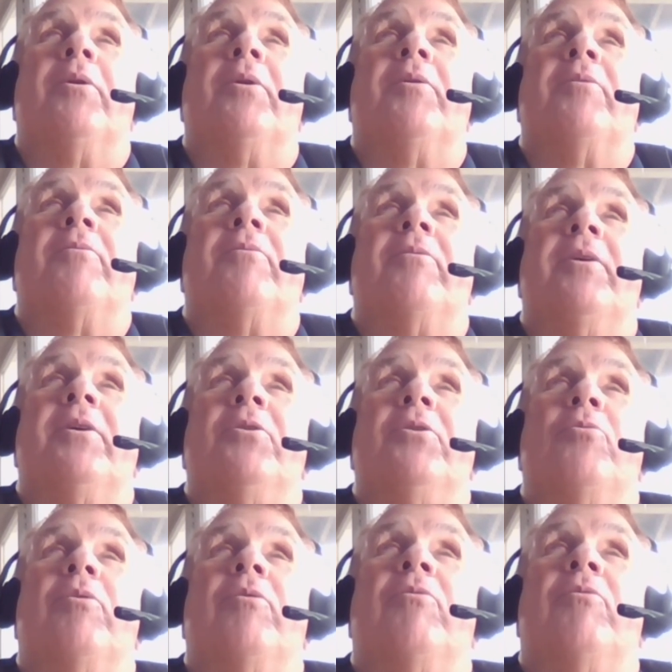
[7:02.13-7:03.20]
enough that
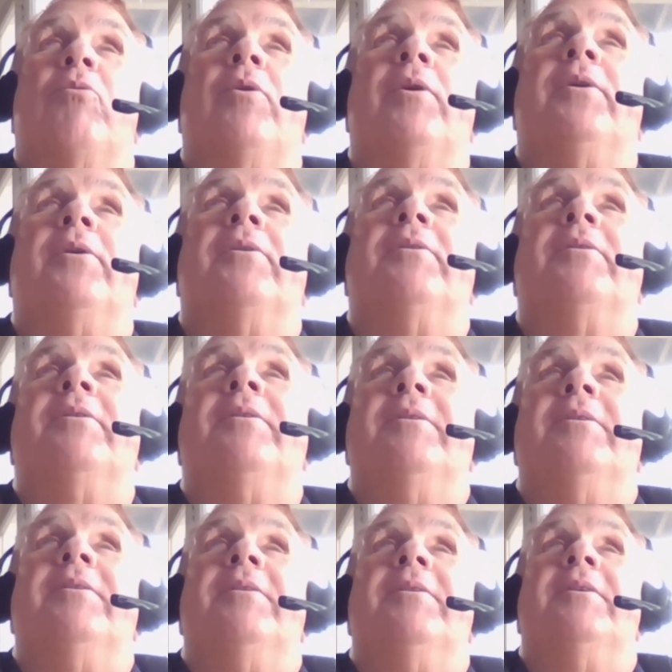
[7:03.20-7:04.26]
you avoid it?
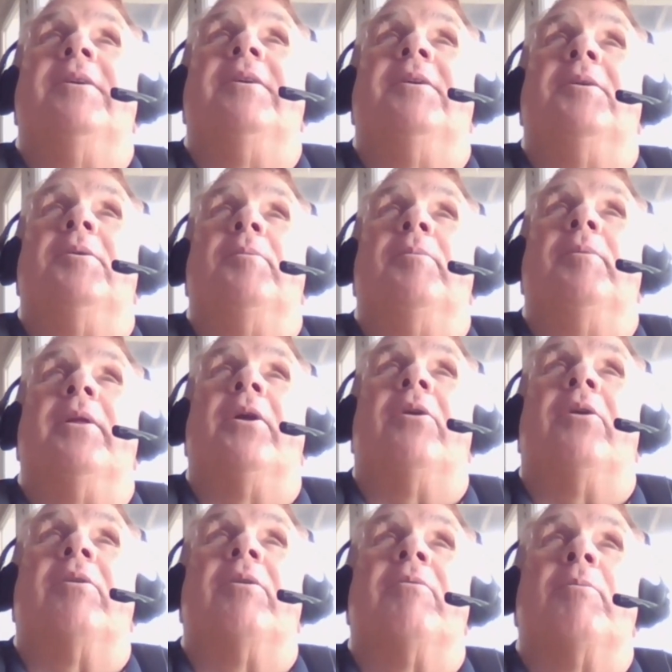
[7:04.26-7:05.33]
And then
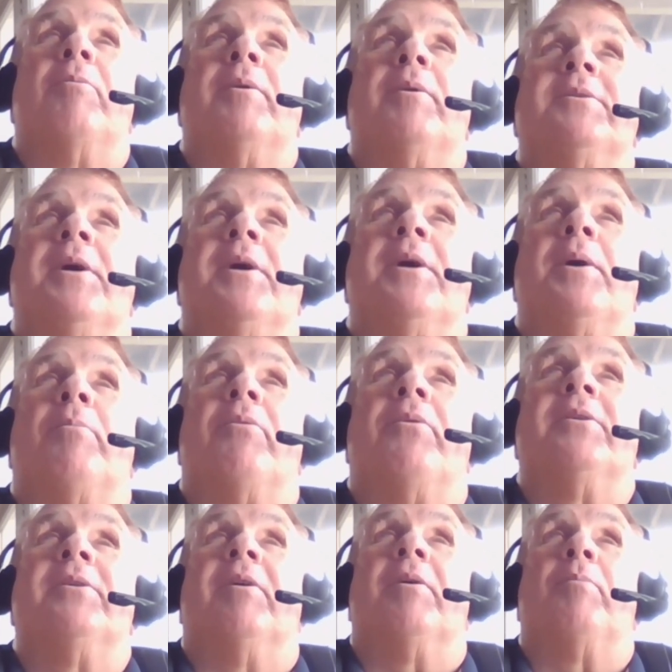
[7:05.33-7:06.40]
I'll give them example
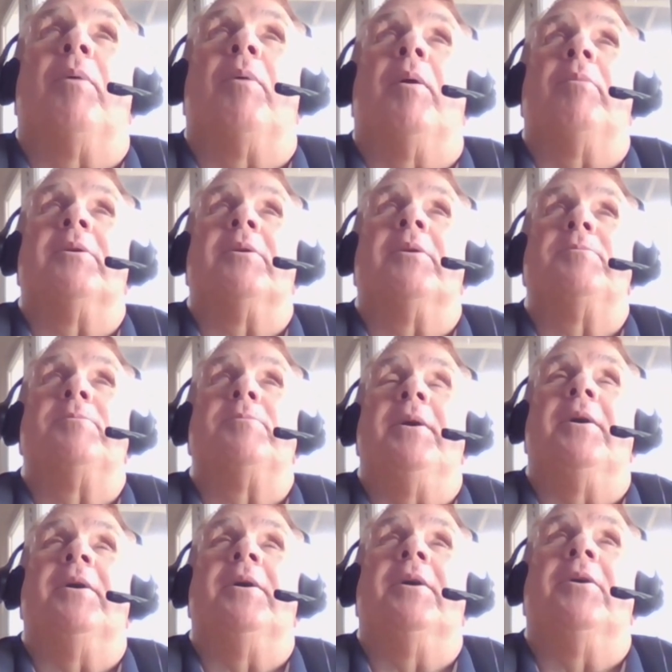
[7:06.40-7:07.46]
things like public
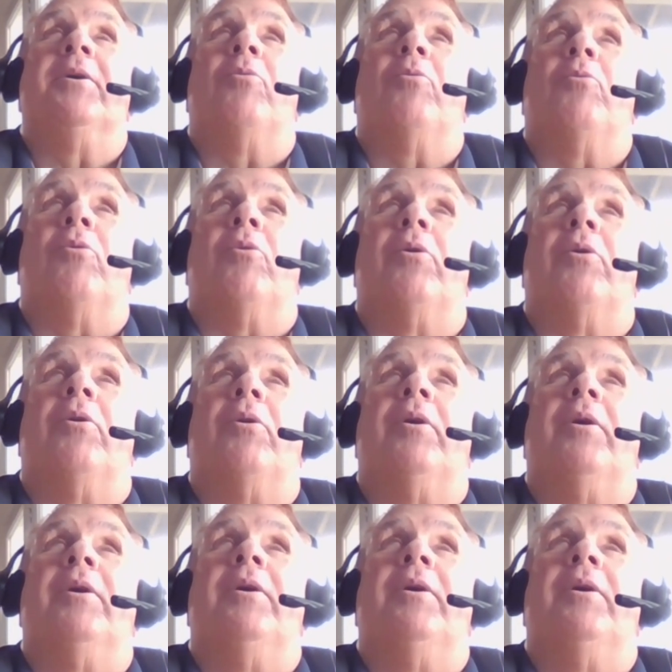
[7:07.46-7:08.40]
speaking, or